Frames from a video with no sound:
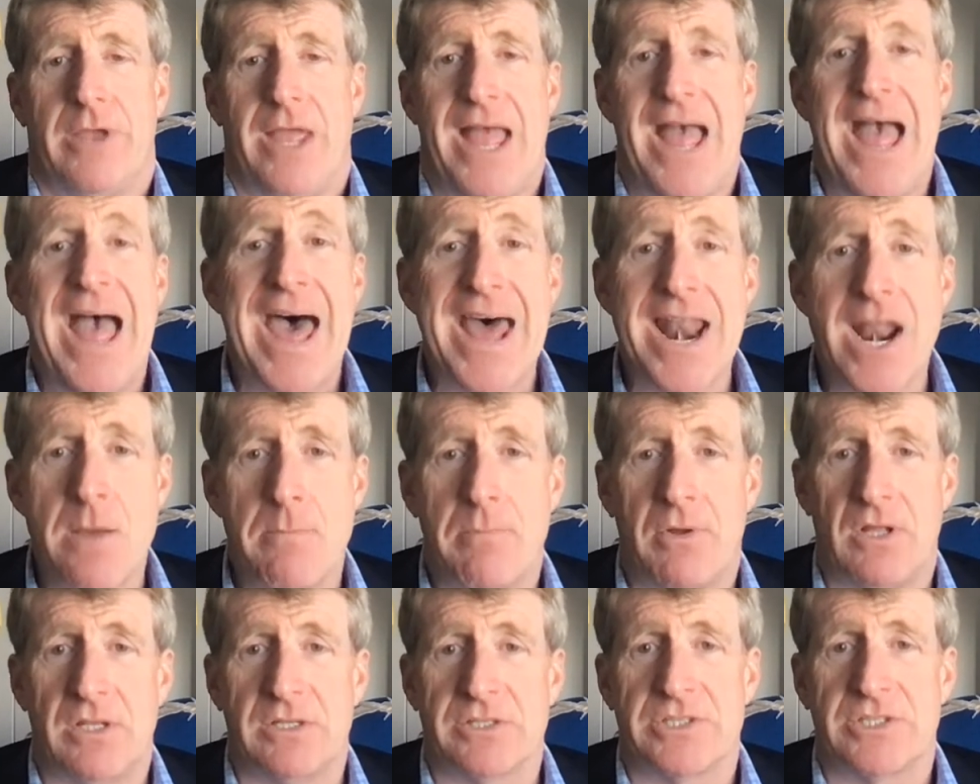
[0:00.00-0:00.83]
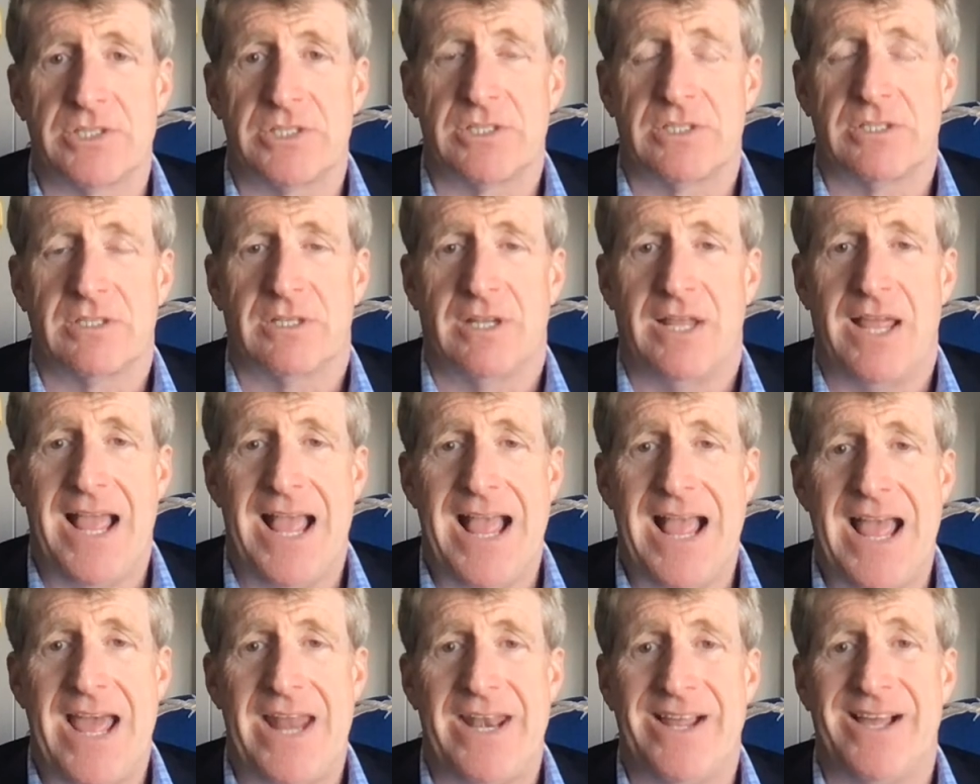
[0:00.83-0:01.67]
edibles
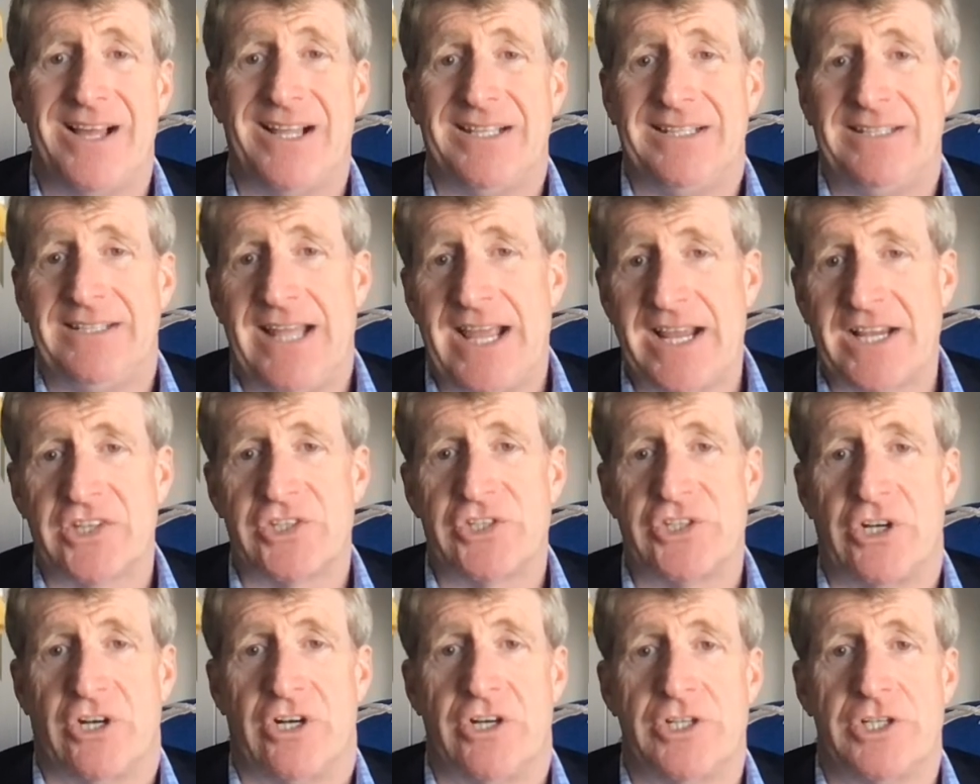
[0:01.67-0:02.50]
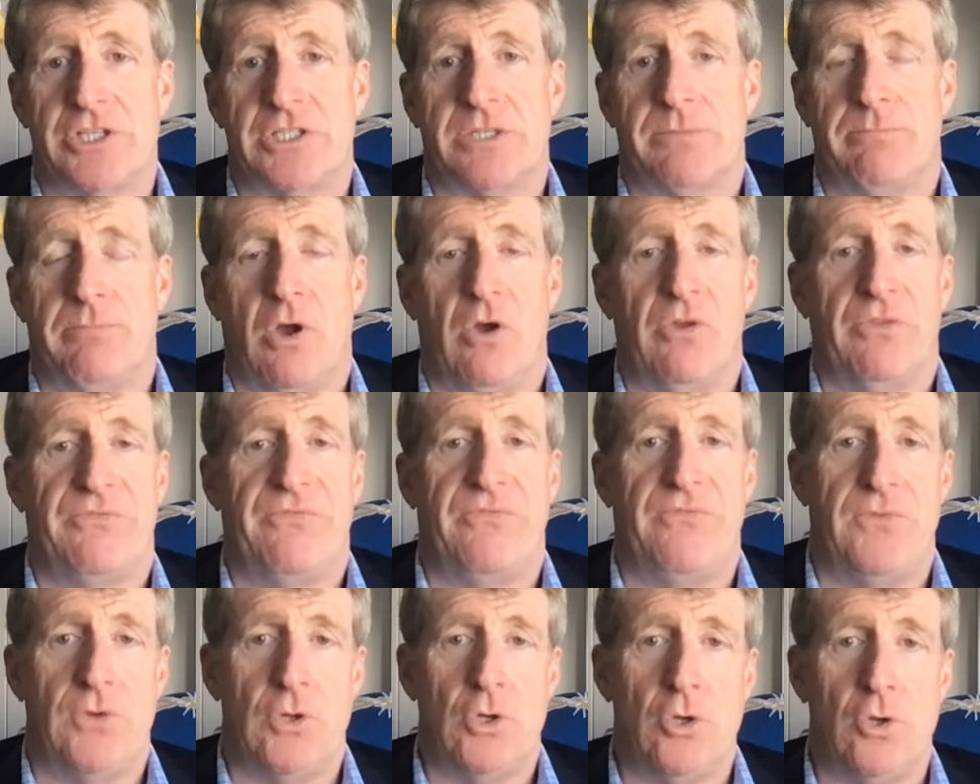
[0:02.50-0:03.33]
and elixirs, both
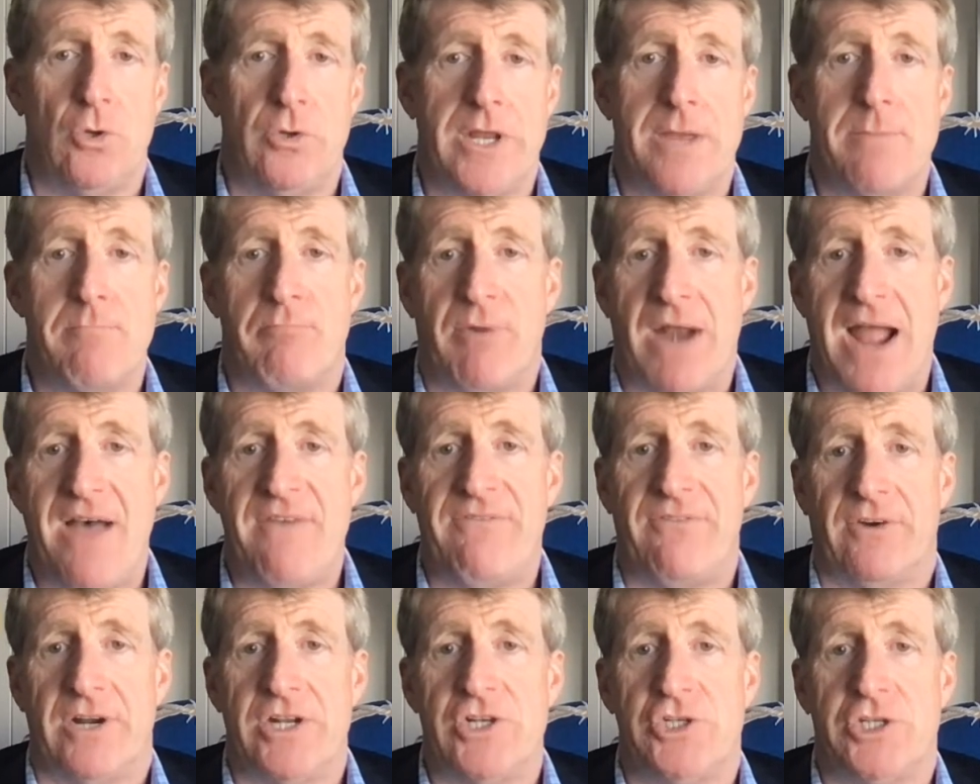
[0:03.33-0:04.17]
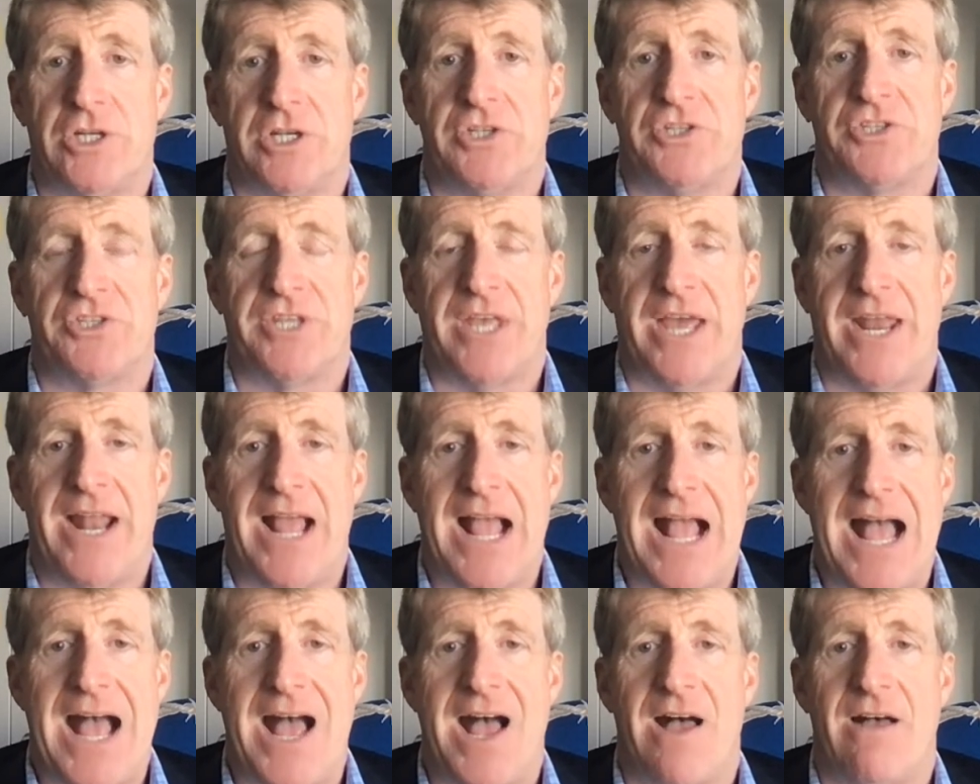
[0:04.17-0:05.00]
food and beverages that
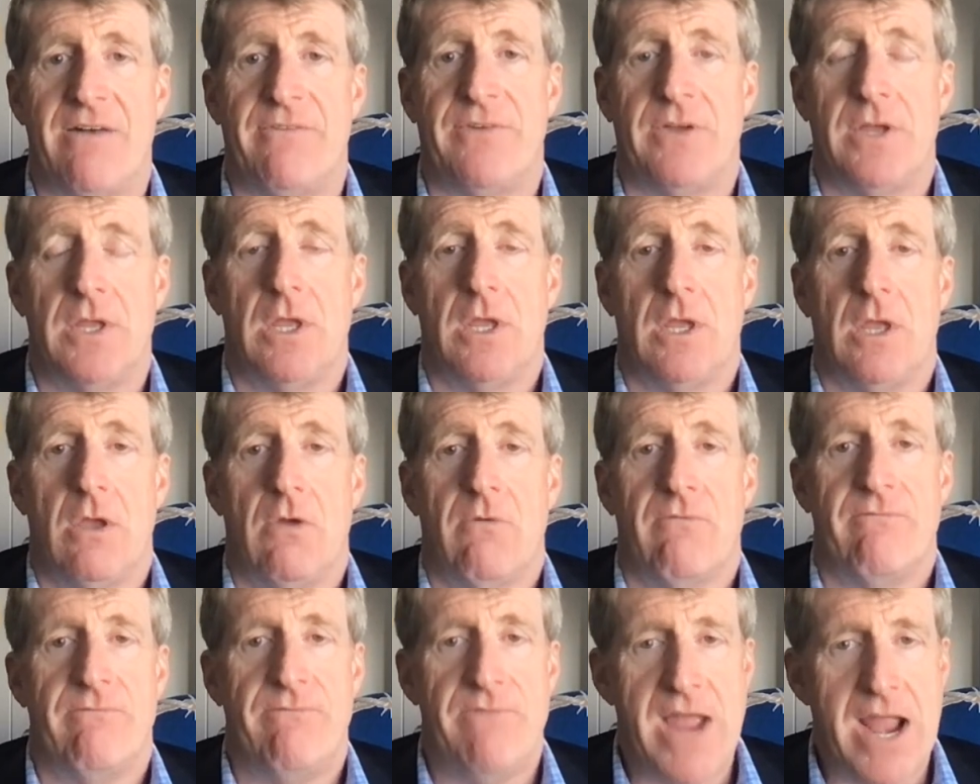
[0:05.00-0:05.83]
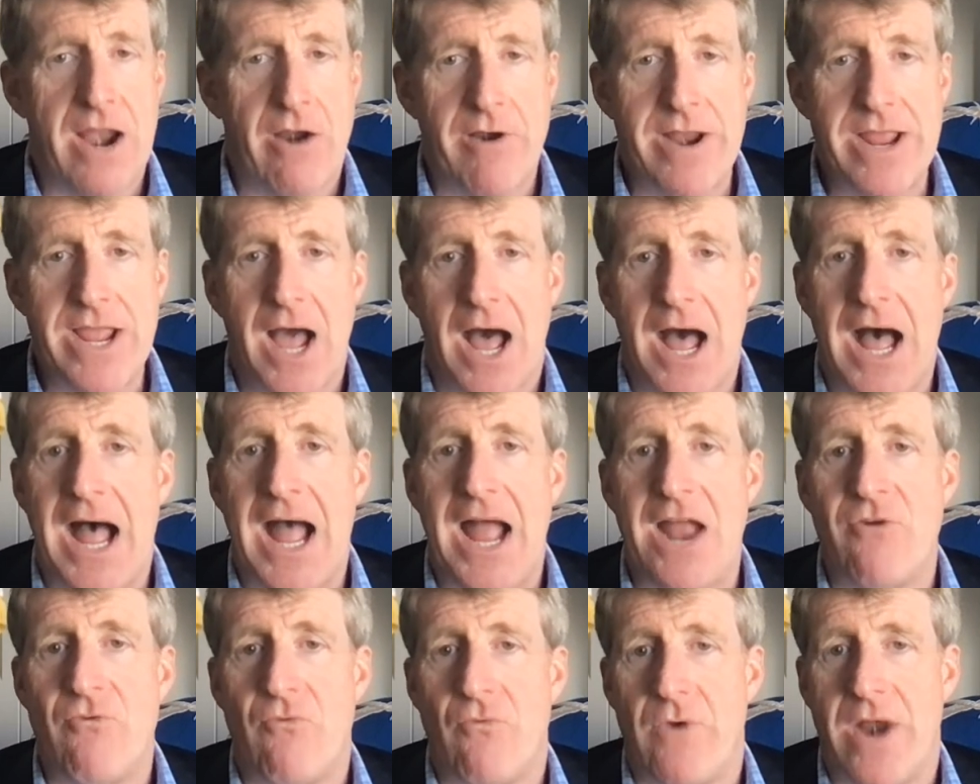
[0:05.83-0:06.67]
have very
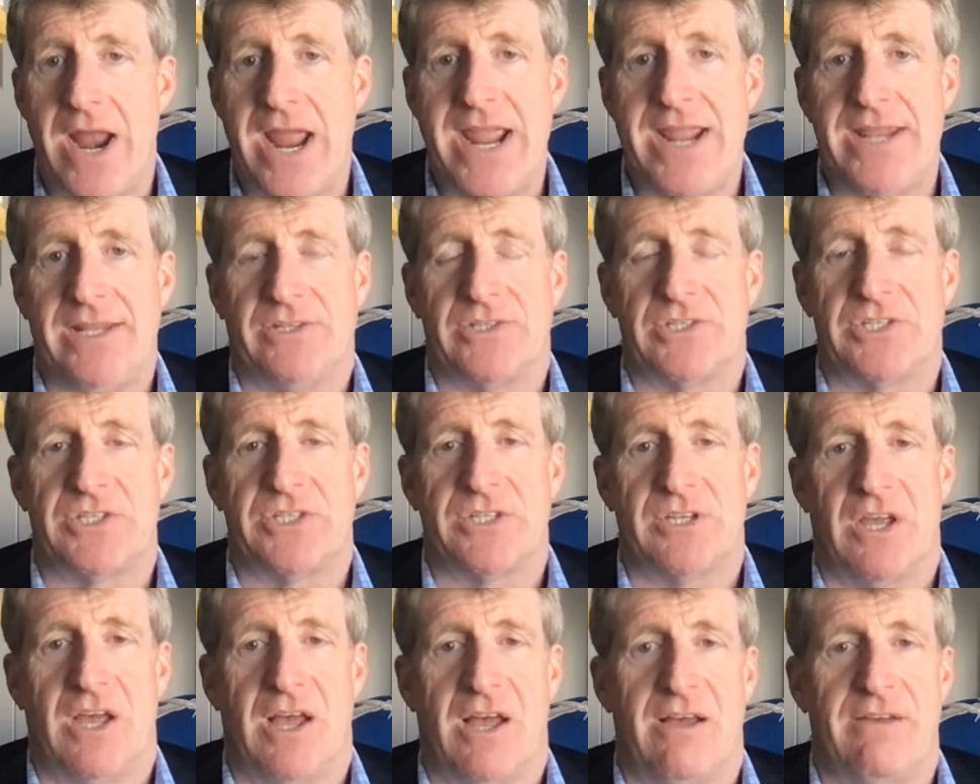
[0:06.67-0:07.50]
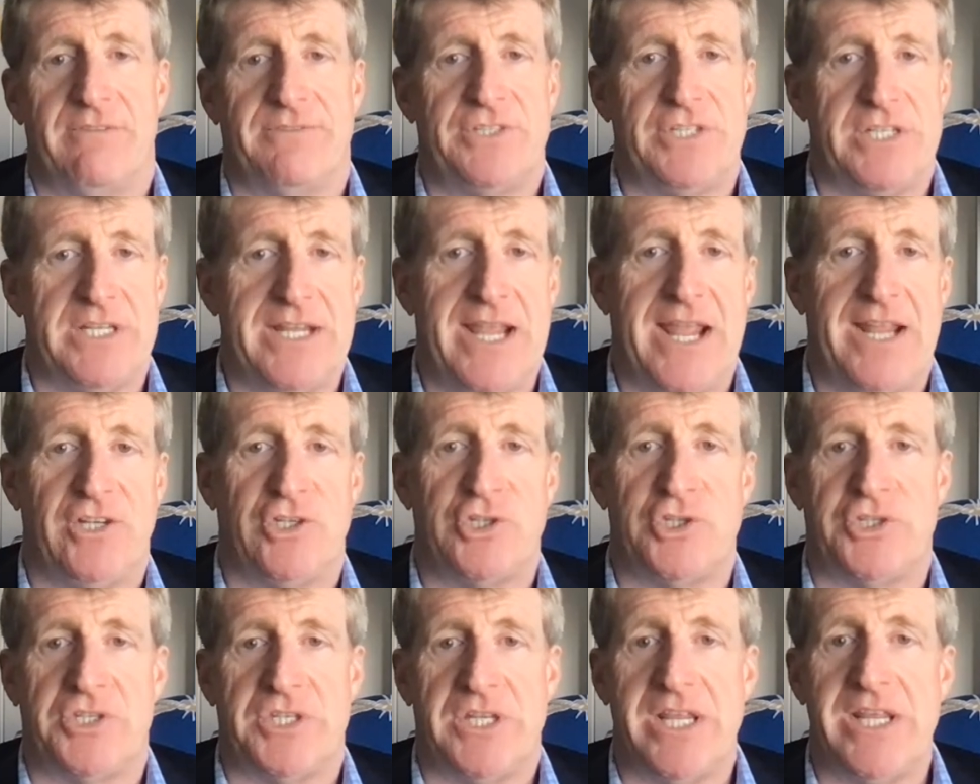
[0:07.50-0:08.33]
high rates of
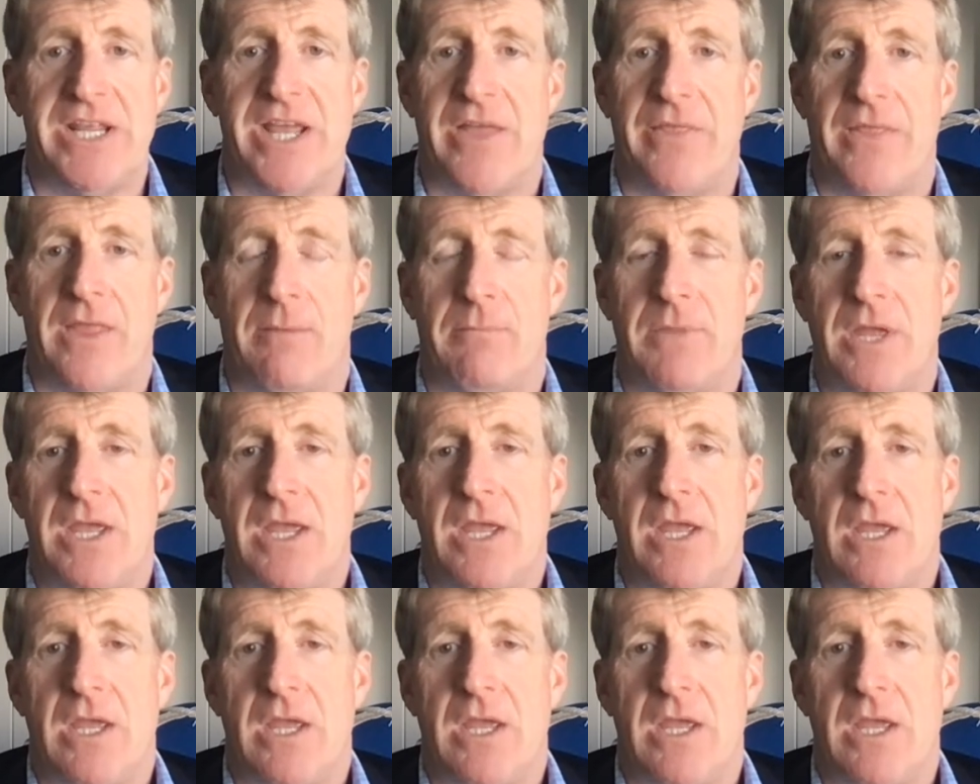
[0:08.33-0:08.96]
THC in them.